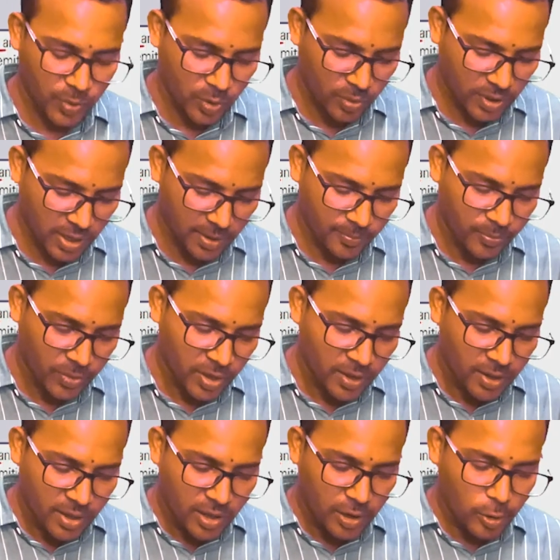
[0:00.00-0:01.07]
Okay,
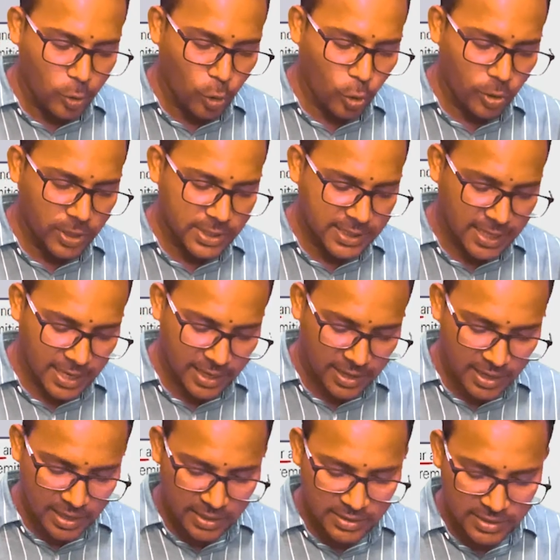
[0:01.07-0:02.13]
low risk
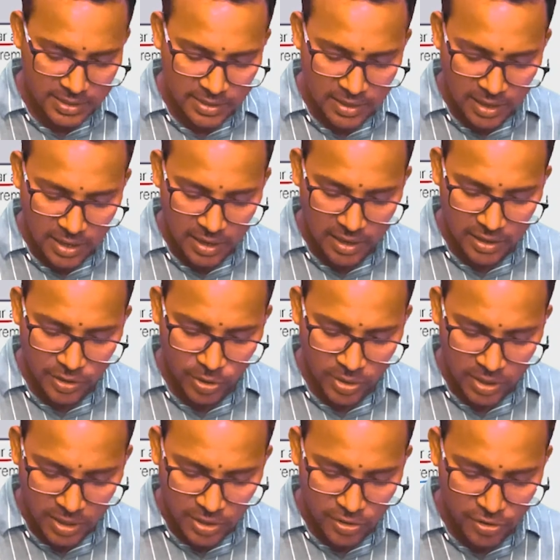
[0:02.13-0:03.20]
areas are your
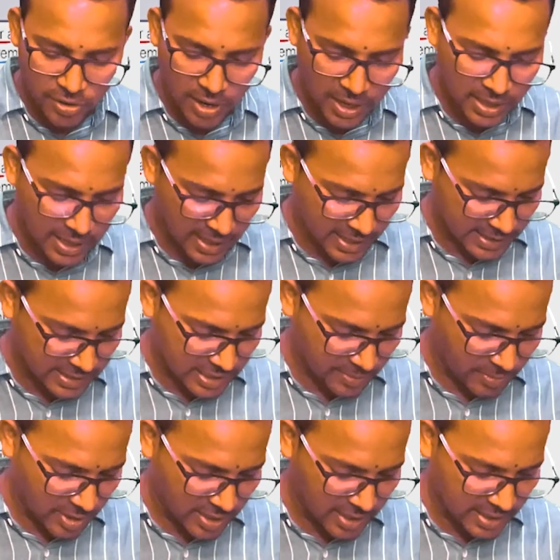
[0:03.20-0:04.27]
trunk and
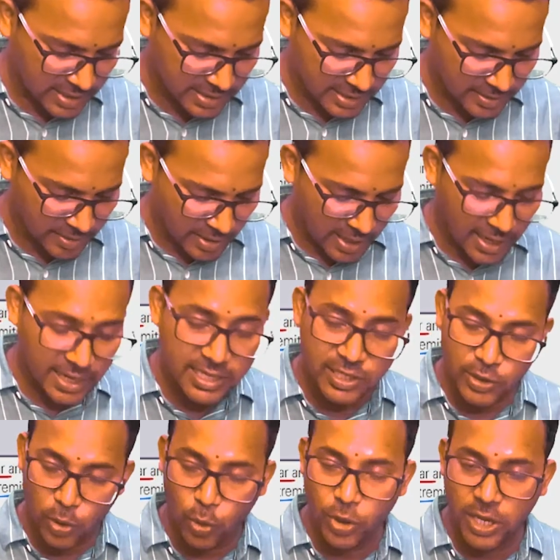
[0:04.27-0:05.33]
extremities,
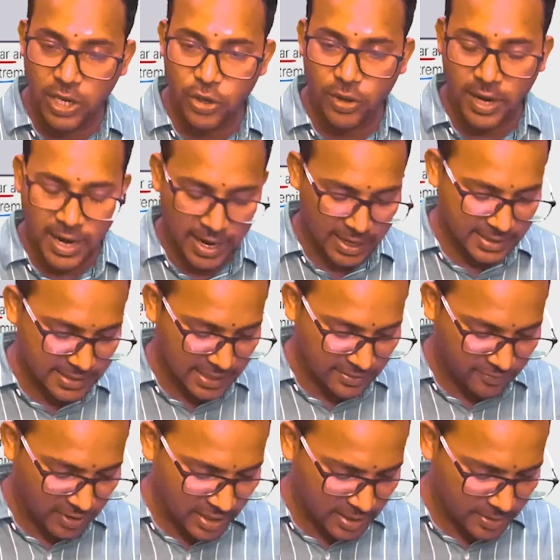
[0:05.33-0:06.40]
excluding your hands and
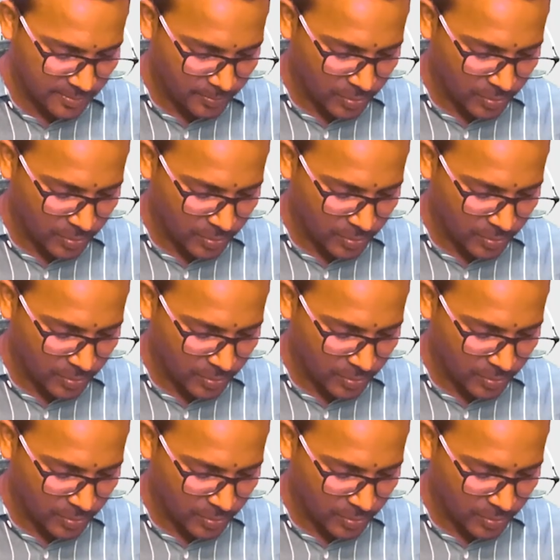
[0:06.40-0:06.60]
feet.